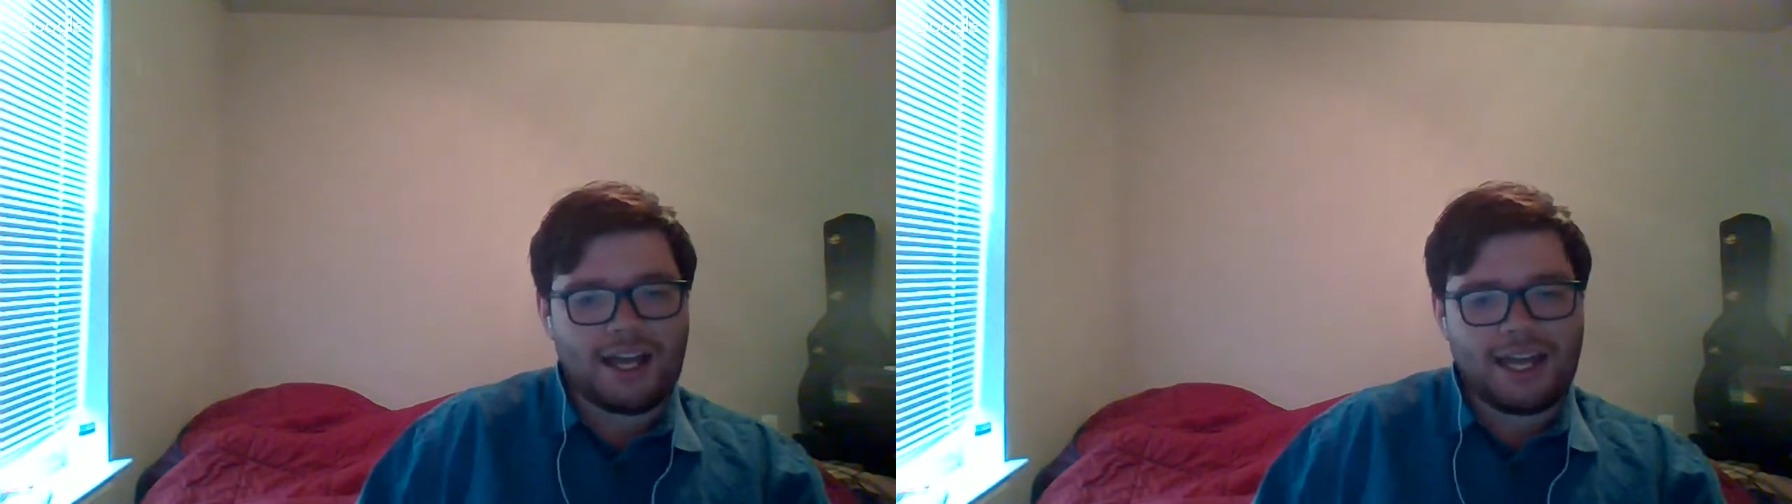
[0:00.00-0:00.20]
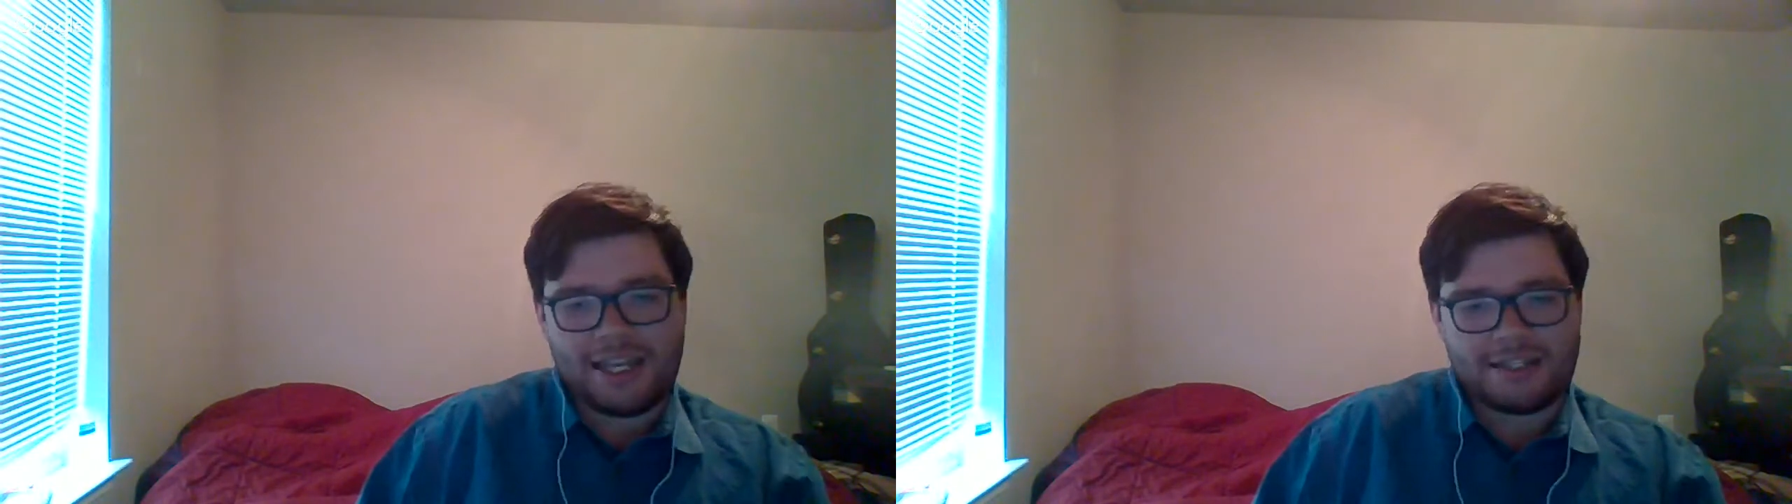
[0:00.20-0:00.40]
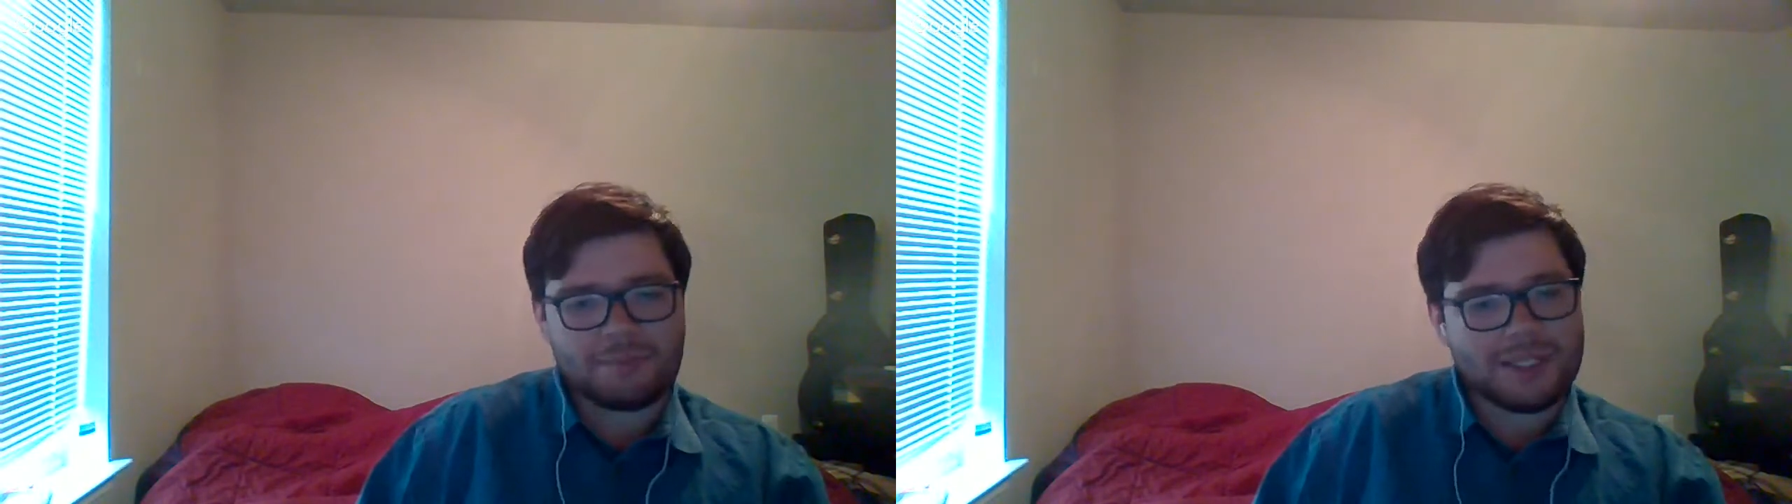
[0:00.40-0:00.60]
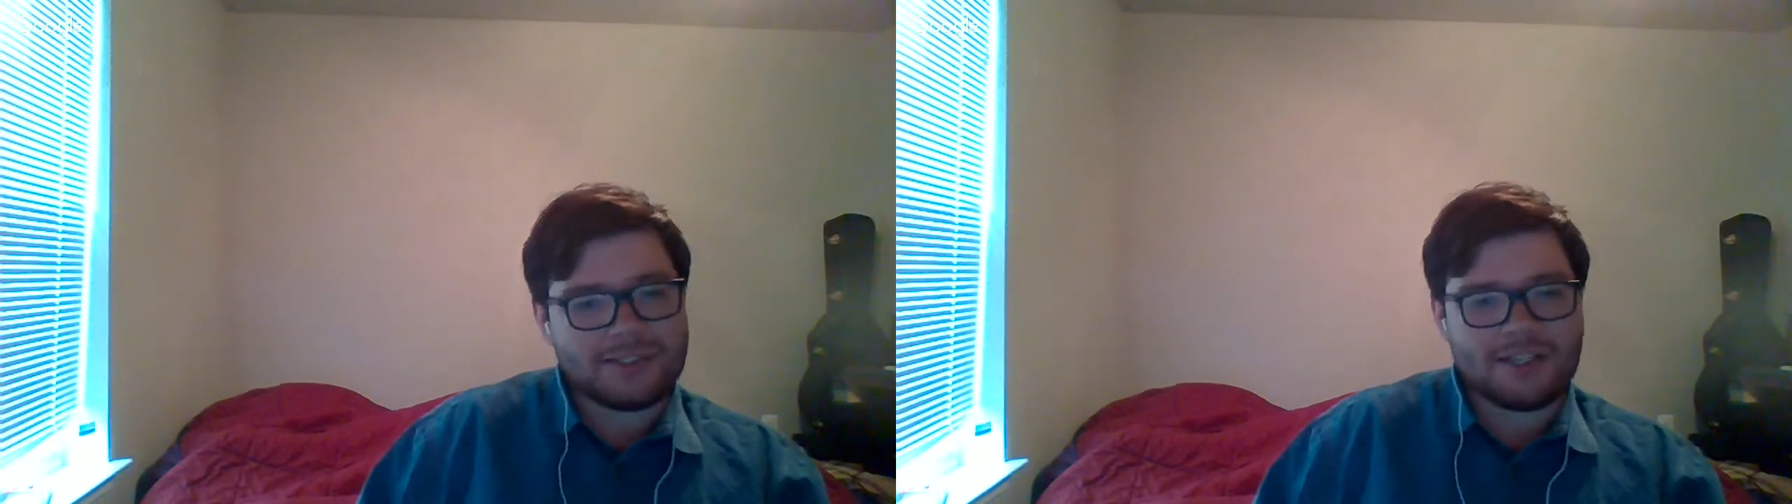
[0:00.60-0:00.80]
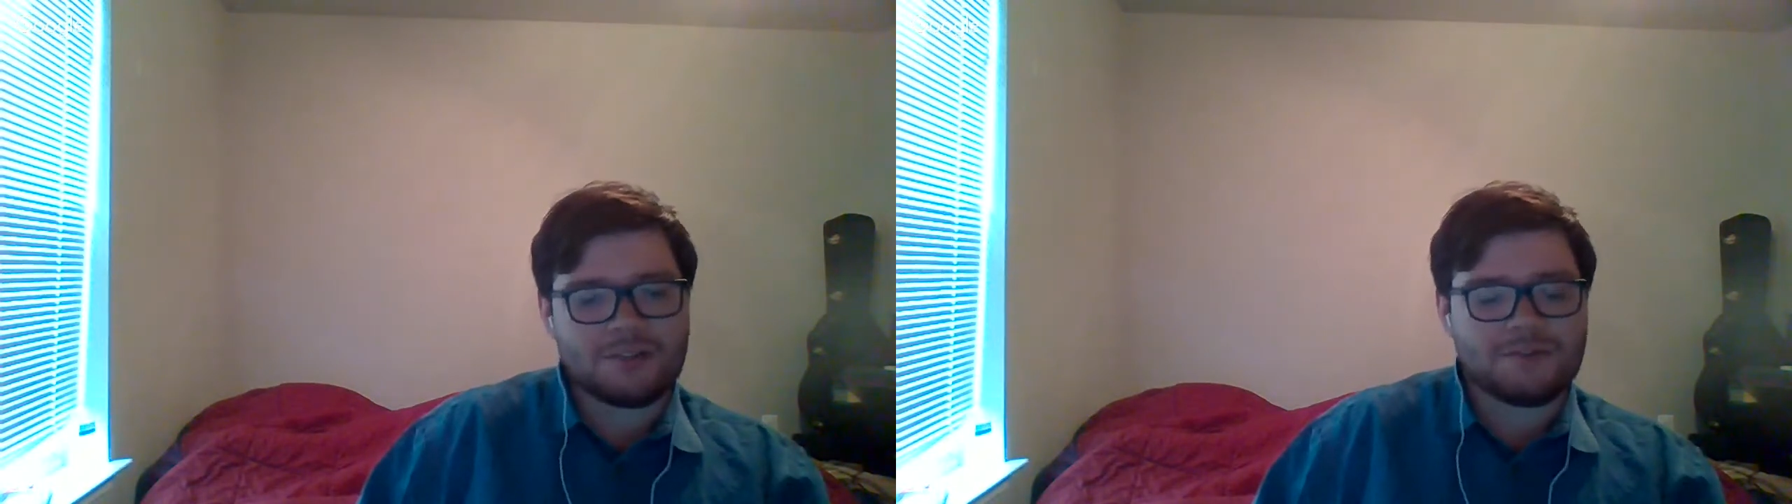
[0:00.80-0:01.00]
hated
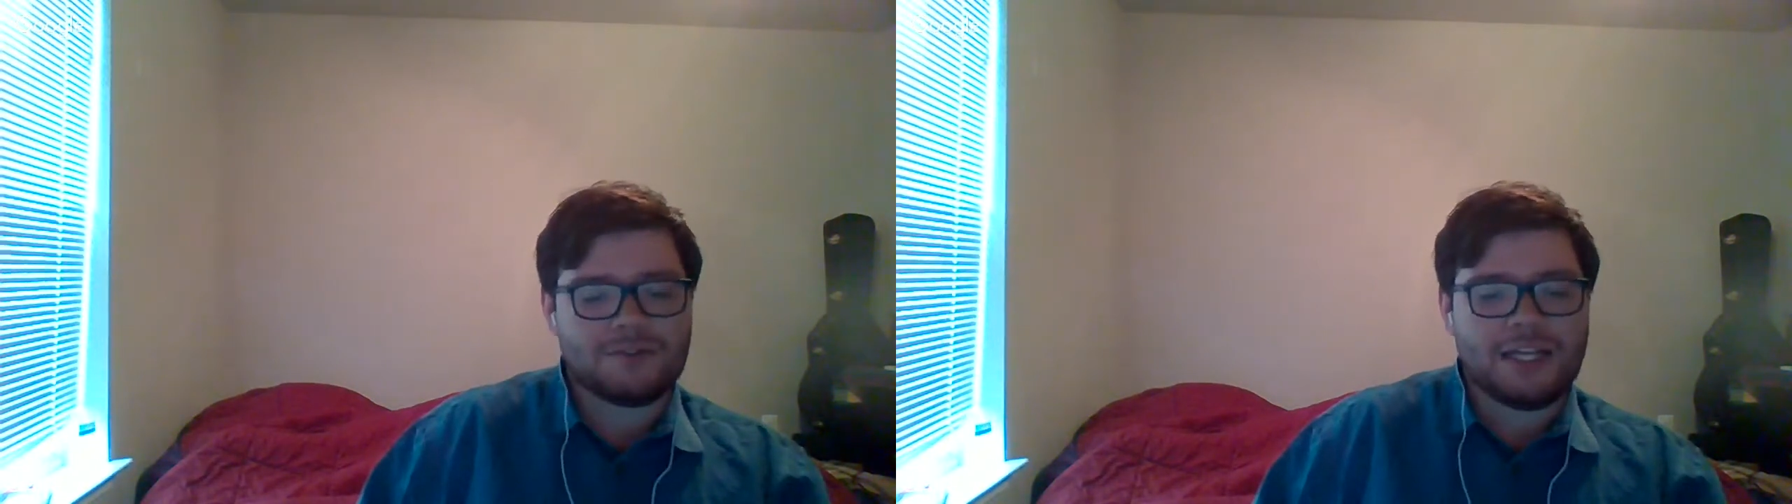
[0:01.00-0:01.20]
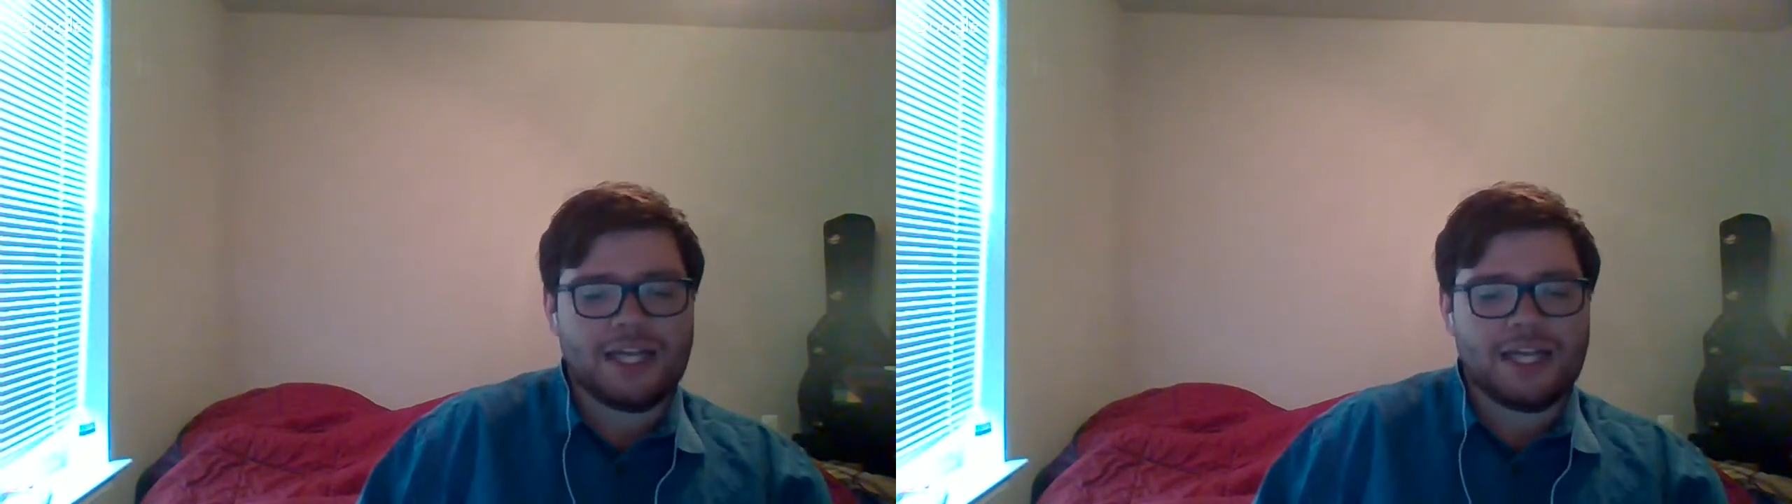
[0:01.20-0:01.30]
myself,